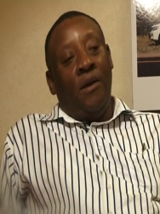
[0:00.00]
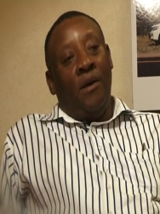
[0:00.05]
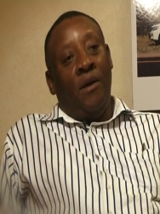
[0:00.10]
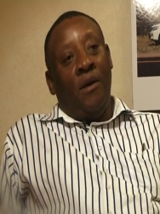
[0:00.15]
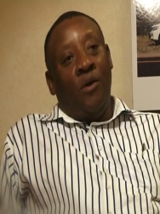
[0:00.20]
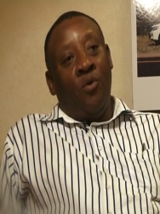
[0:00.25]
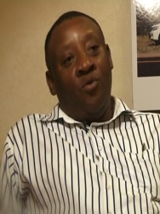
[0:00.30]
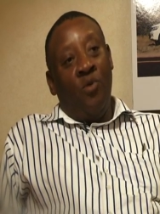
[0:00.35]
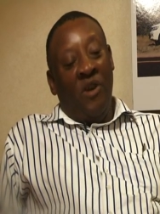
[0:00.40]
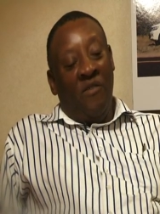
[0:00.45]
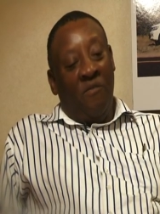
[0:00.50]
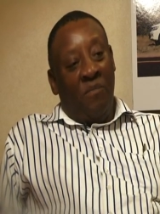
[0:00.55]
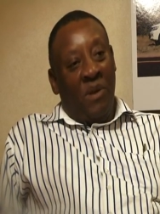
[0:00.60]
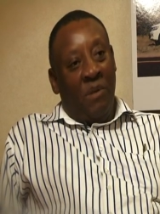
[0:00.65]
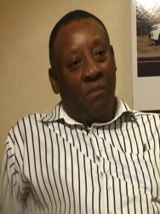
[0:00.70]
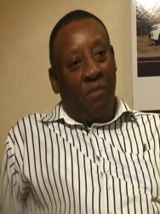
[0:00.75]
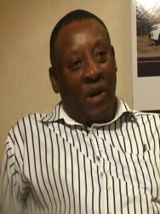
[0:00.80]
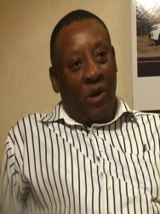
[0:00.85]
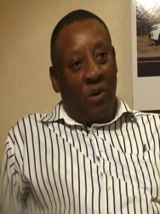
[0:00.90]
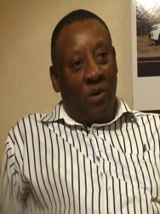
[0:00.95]
uh, who have
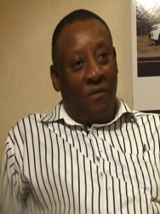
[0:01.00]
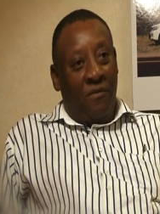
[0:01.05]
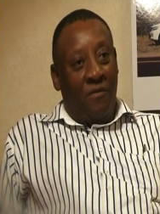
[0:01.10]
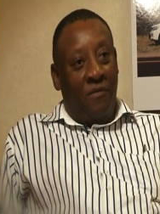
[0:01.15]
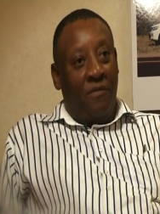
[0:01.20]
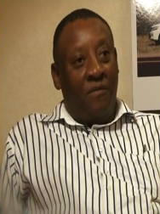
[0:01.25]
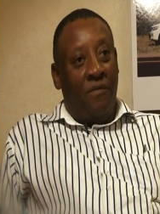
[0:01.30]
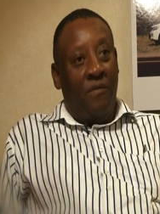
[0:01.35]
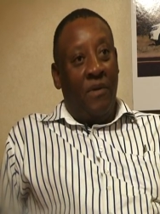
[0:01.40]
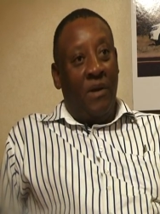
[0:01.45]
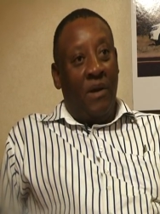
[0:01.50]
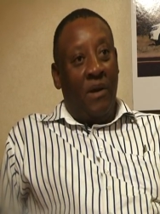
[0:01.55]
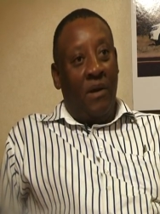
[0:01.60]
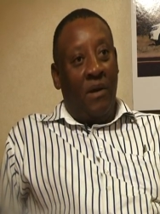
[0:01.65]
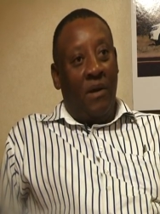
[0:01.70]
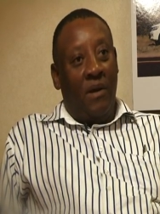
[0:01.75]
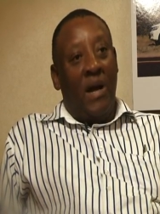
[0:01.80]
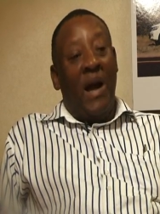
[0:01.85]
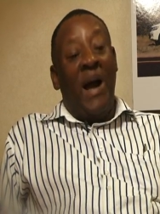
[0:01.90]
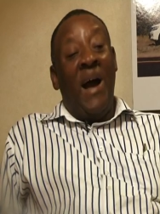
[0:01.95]
been part of
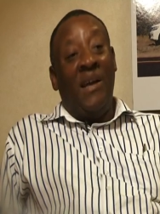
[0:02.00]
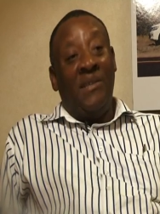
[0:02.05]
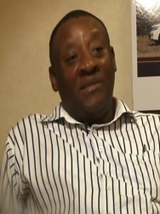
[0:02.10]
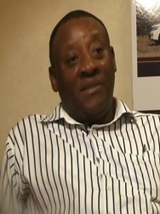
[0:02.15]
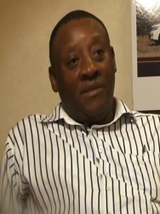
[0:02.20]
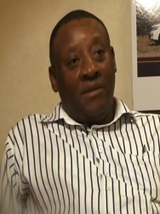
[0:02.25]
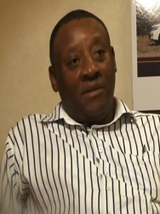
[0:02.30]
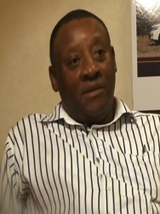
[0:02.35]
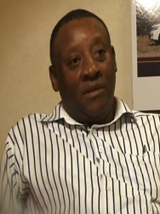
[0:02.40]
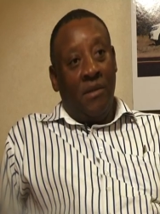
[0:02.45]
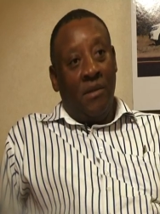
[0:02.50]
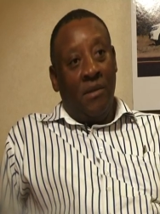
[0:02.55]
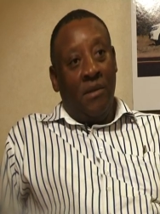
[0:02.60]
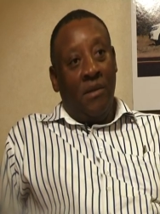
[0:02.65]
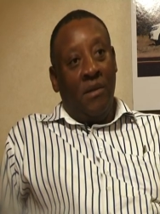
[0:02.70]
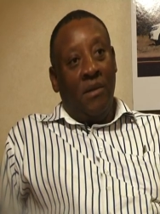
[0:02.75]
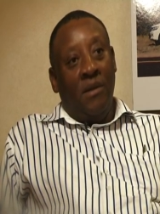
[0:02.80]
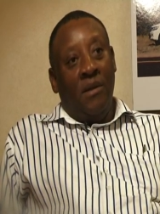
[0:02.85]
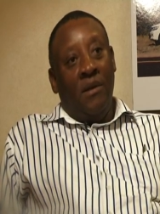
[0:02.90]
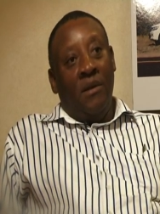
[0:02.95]
us
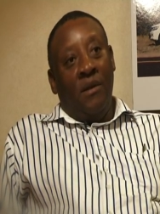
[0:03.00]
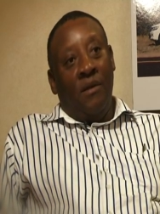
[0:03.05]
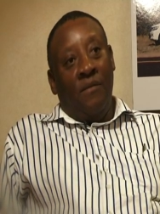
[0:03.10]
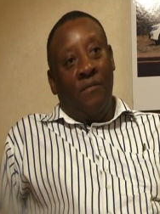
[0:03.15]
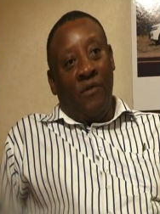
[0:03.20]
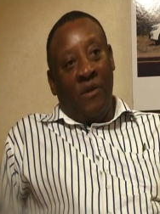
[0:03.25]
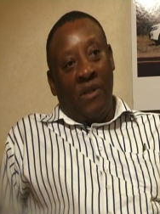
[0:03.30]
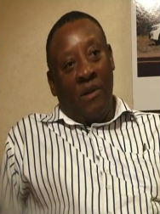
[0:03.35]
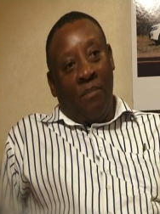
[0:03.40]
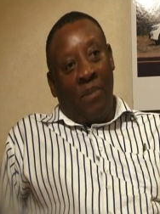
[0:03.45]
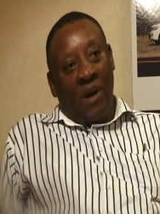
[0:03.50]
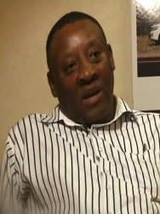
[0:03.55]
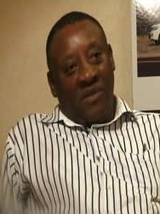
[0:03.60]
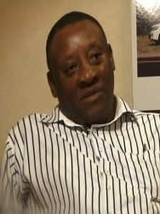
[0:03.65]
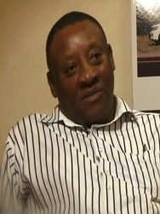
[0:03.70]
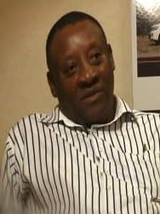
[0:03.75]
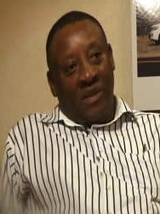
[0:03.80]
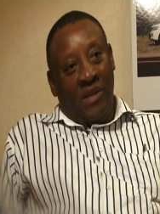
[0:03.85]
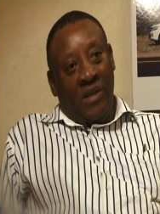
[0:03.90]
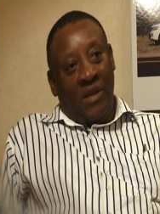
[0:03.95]
for the
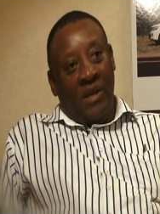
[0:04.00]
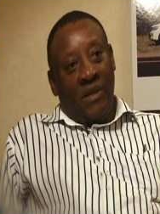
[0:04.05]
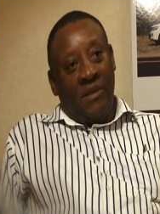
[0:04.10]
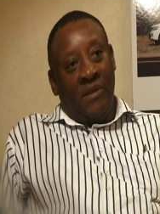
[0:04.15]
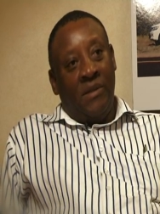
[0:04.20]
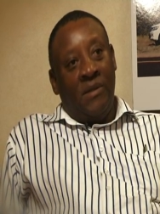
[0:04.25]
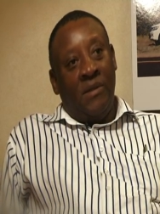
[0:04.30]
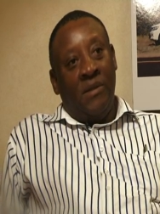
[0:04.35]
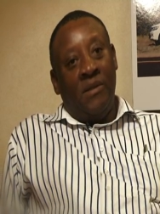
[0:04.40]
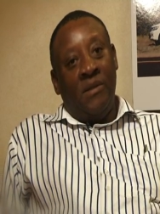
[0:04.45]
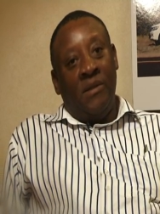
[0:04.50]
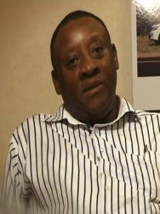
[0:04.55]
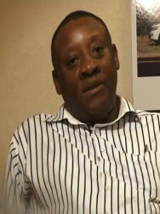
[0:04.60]
past three years.